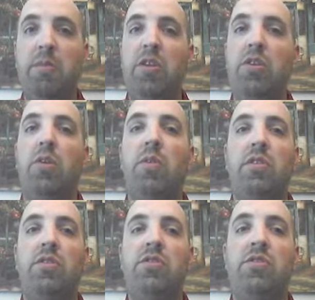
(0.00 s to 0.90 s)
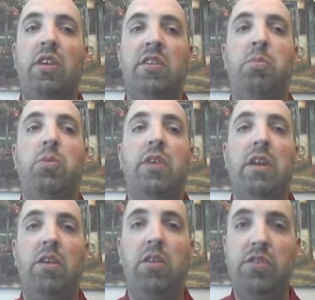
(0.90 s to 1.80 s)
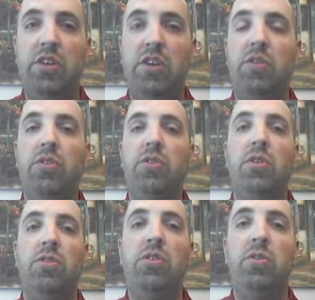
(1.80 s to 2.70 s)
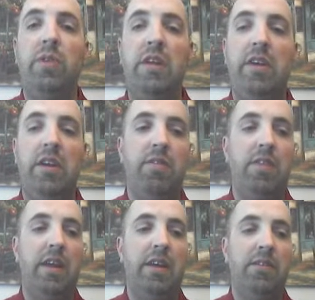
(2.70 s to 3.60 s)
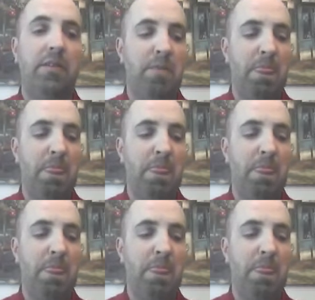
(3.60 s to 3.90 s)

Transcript: then you don't explore technology, you don't do those new innovative things.